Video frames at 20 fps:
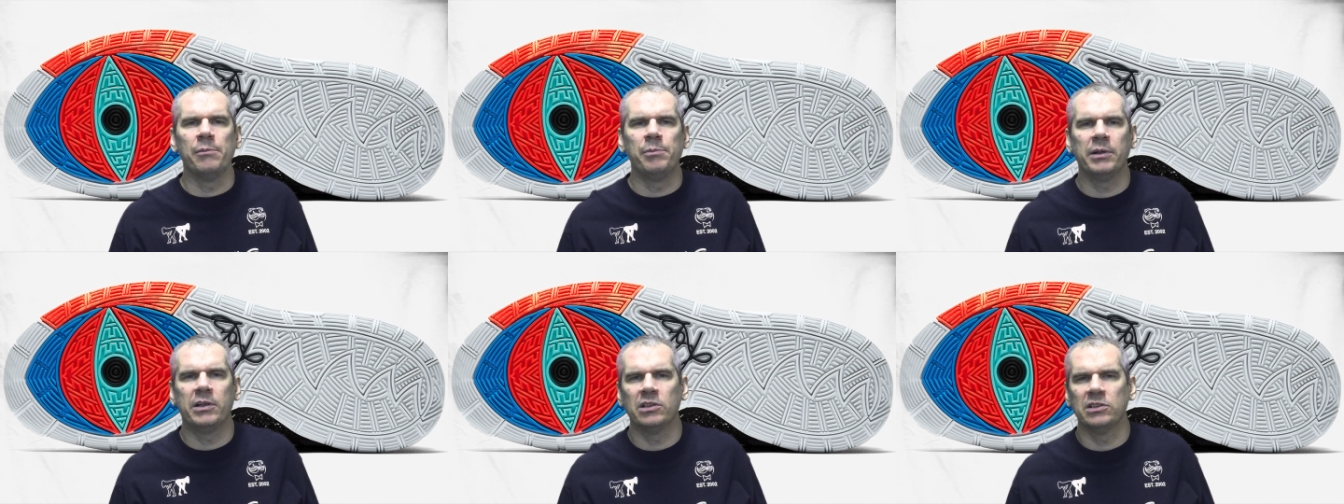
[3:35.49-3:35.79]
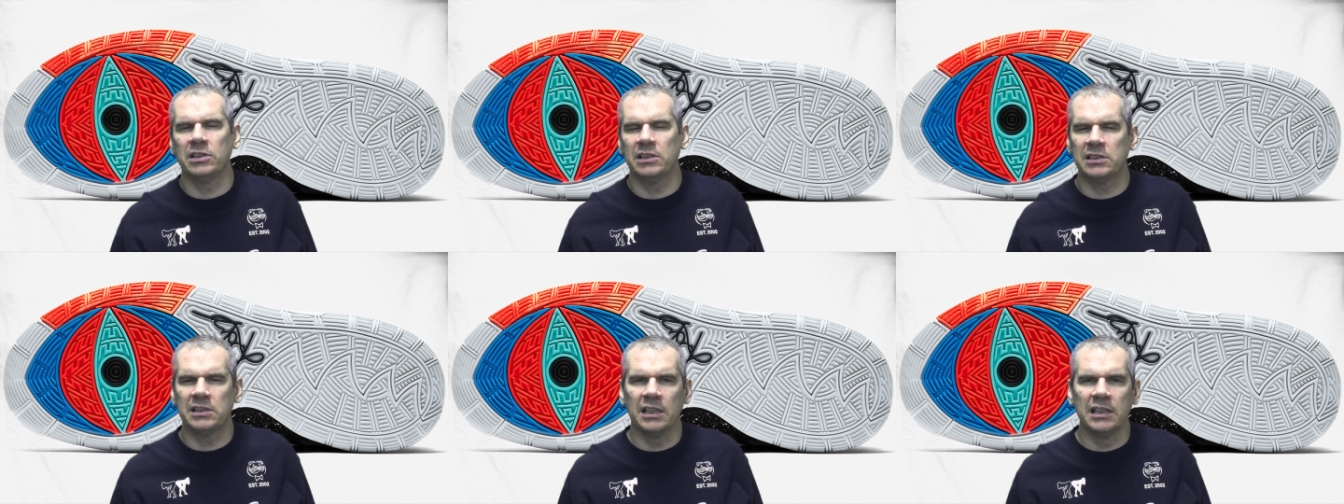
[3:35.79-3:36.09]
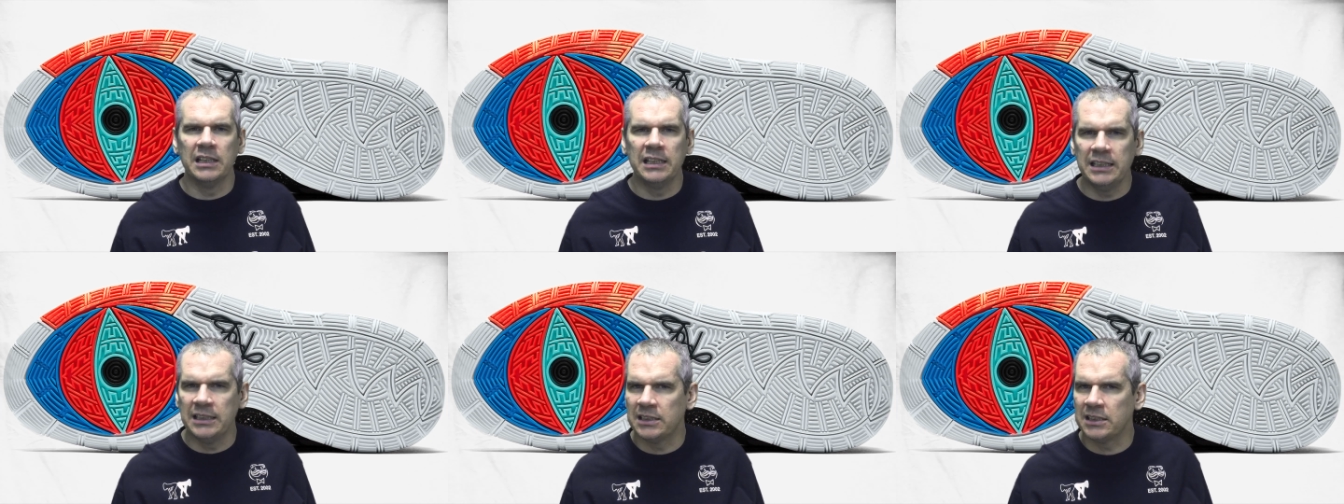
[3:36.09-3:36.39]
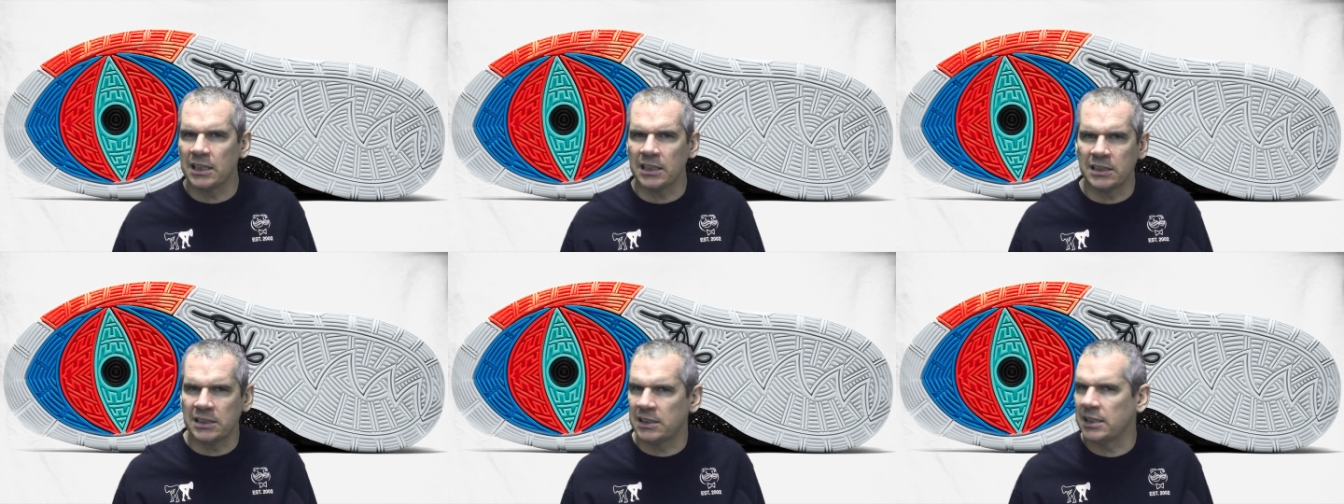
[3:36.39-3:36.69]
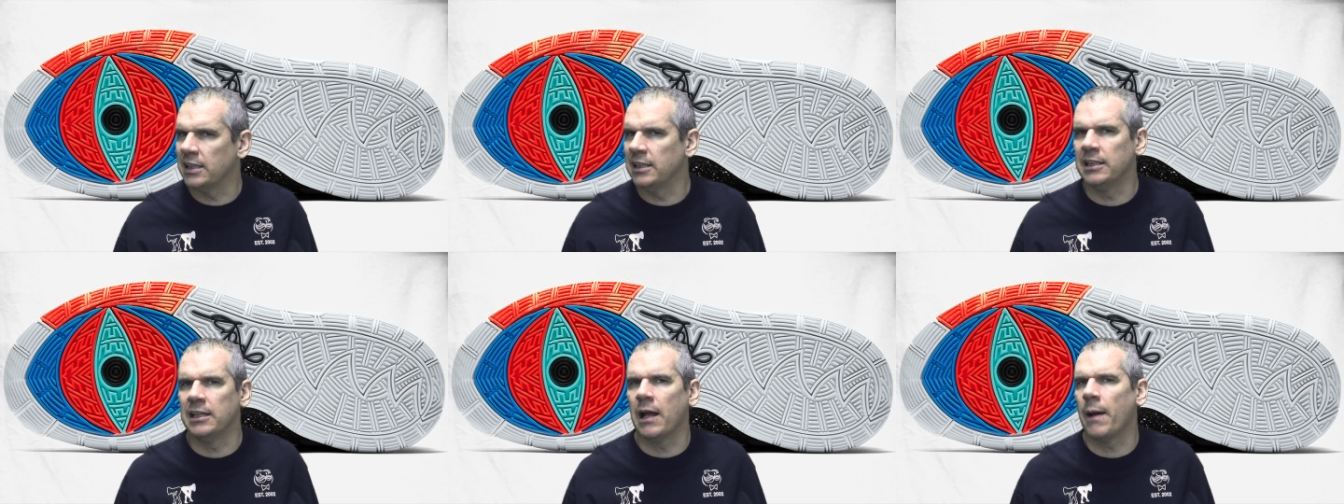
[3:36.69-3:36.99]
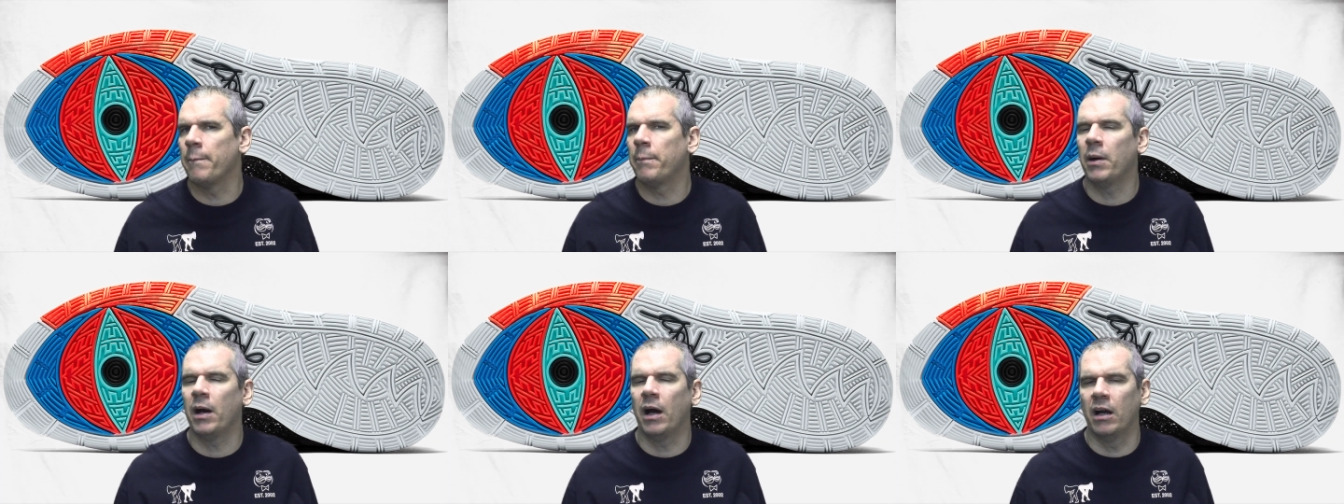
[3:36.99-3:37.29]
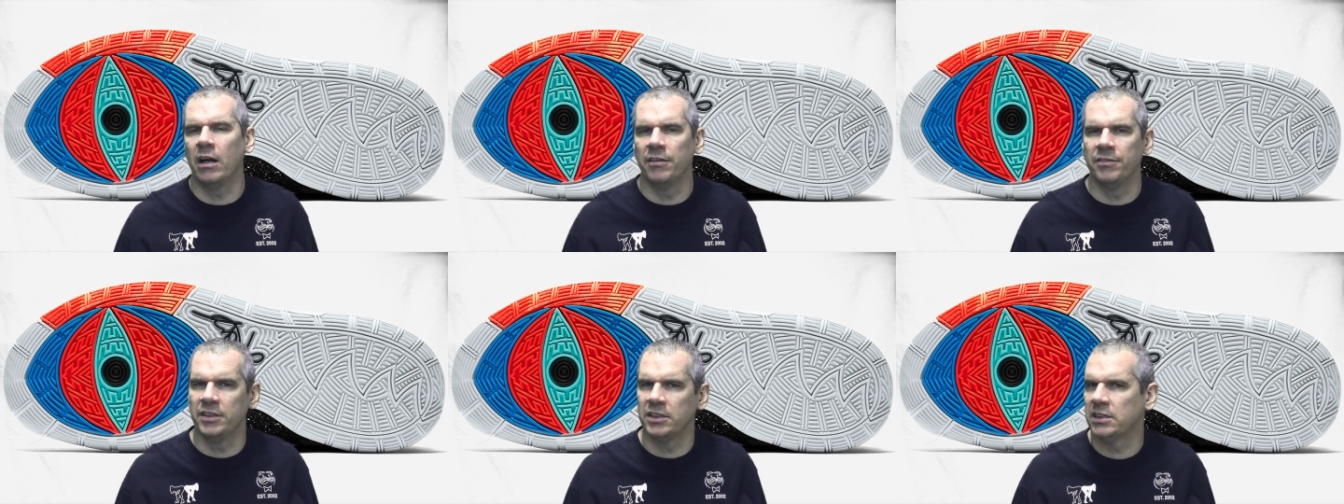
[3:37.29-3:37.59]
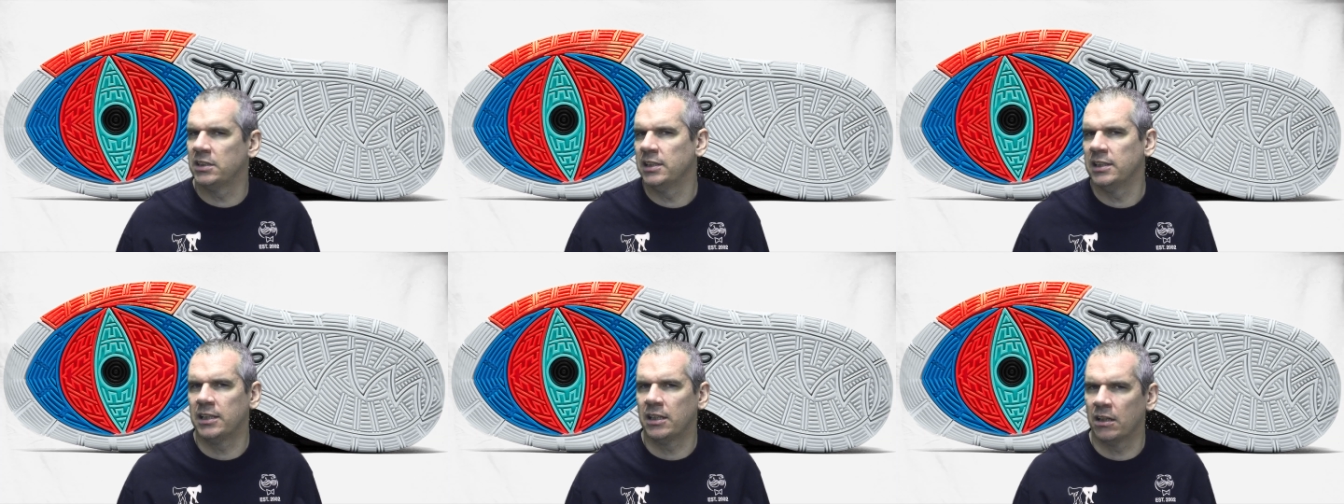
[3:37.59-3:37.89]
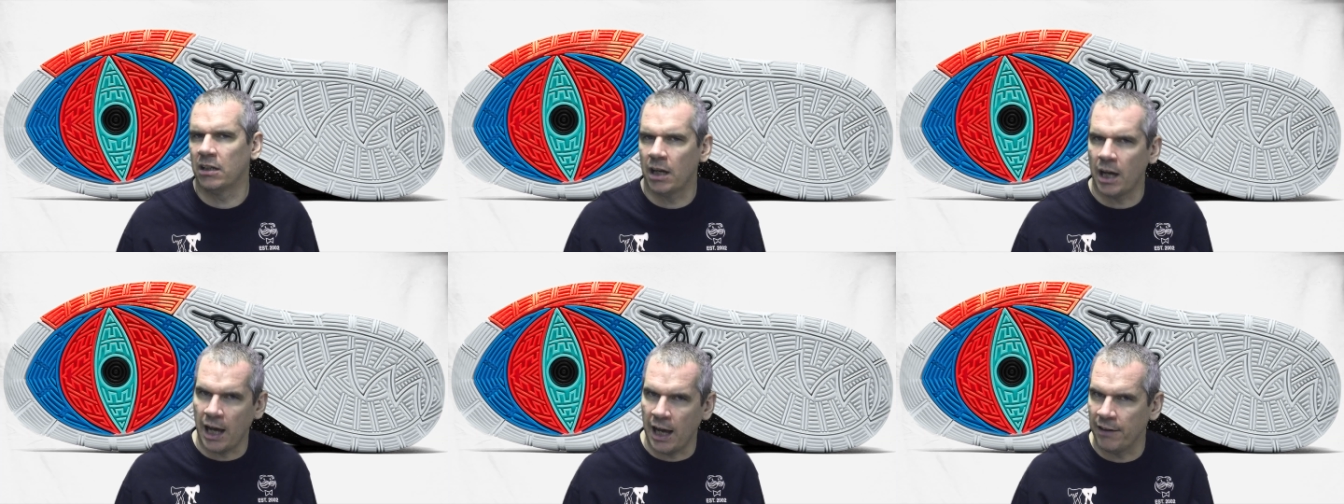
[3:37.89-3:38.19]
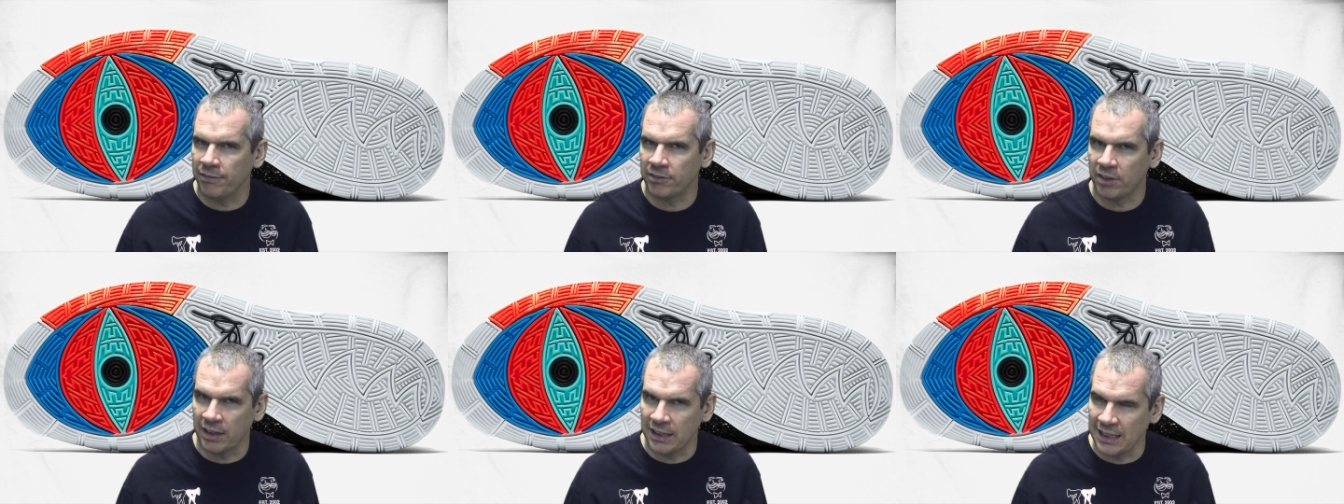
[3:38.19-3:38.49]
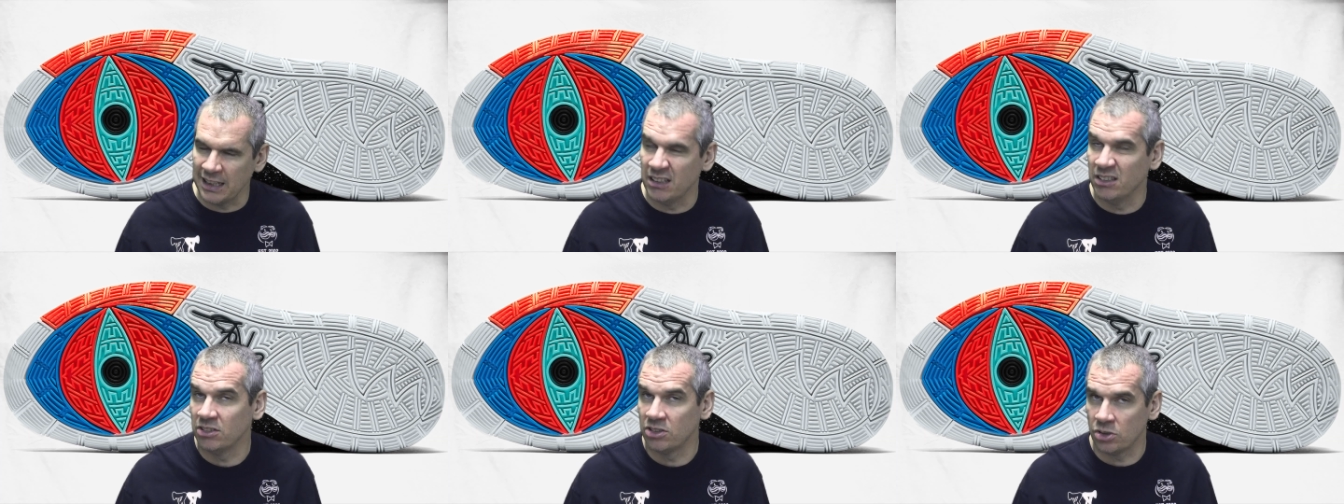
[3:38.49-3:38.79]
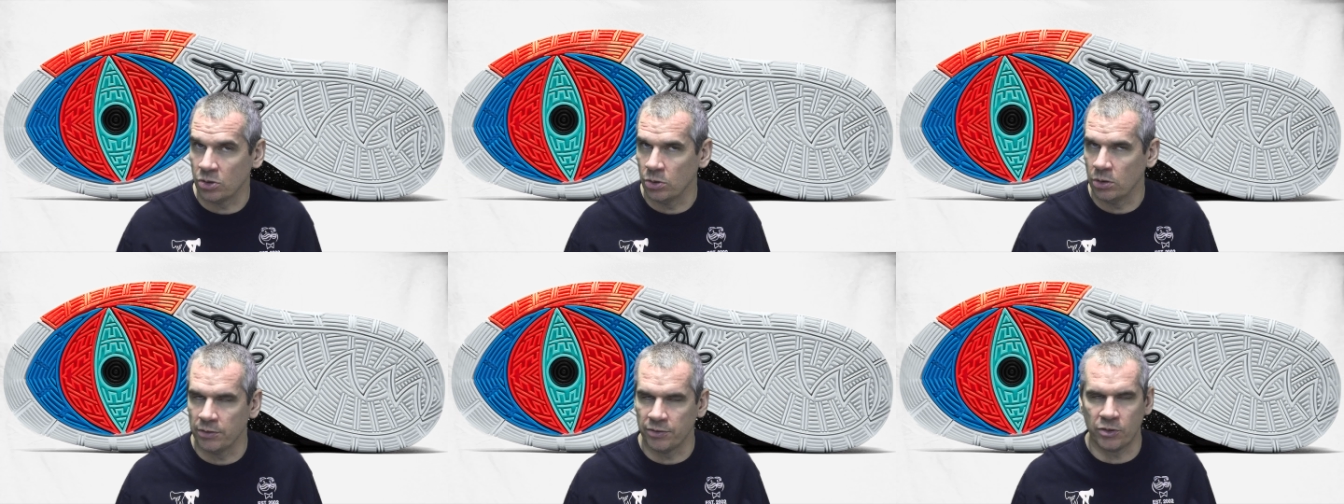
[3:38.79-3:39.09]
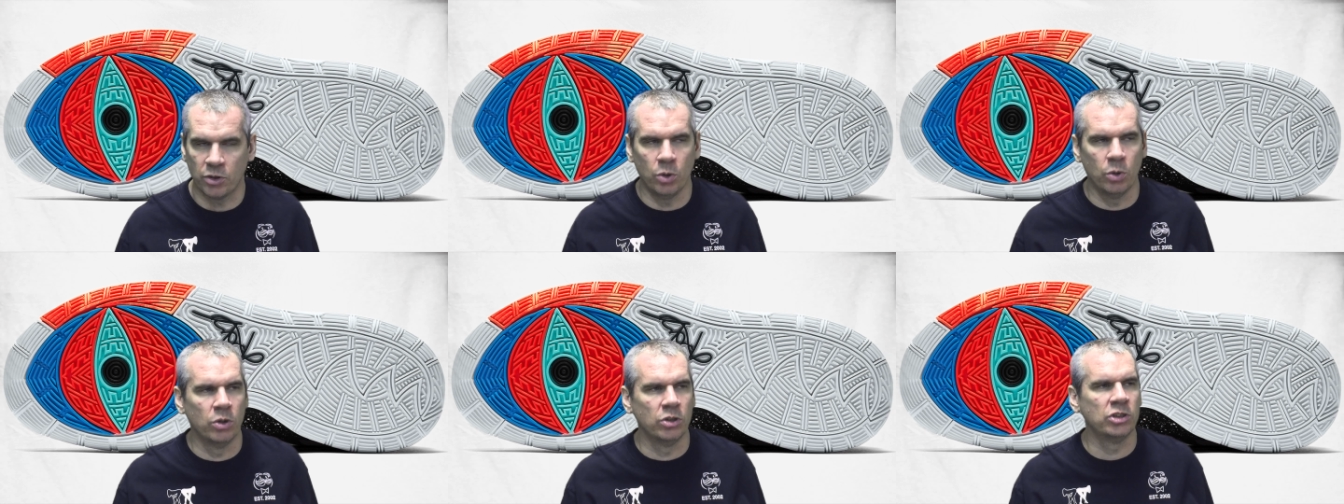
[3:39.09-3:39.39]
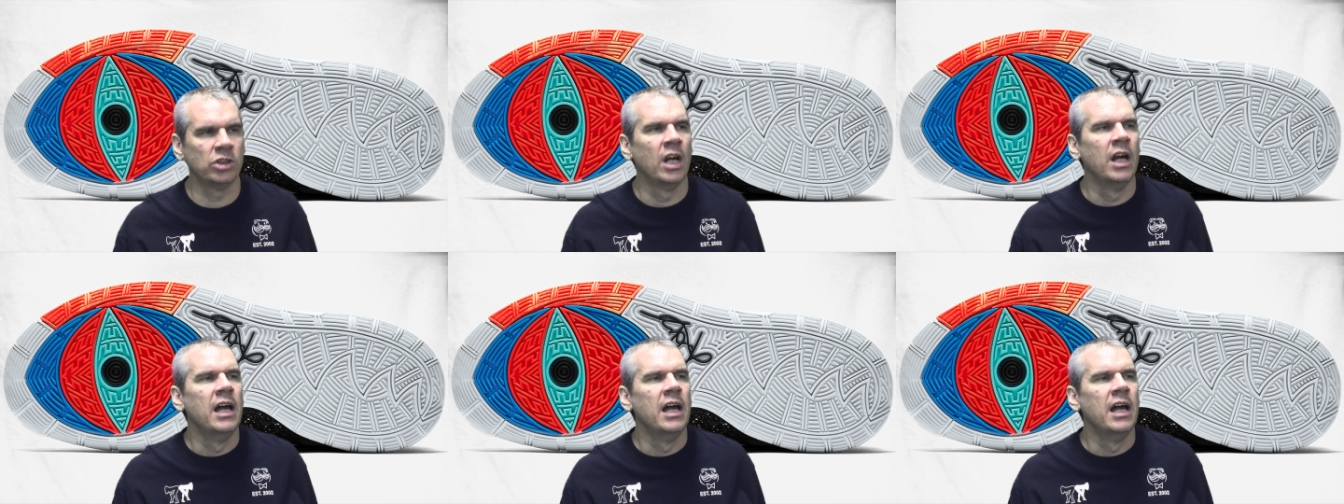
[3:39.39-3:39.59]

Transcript: because it's the least seen part of the sneaker after the insole, of course.